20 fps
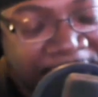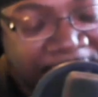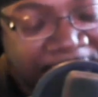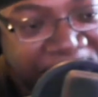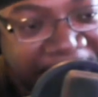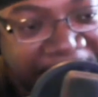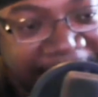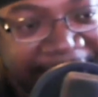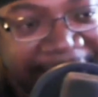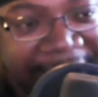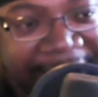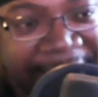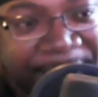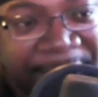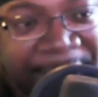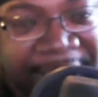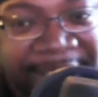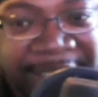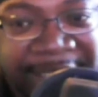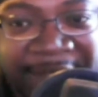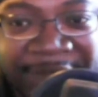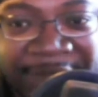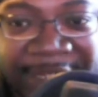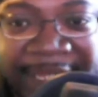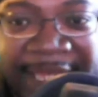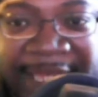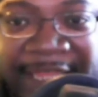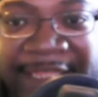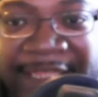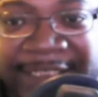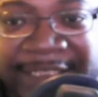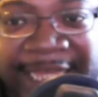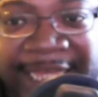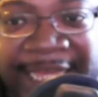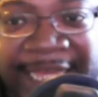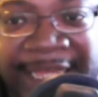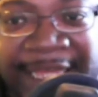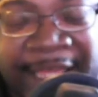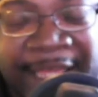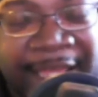trying to get myself together, because
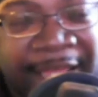I'm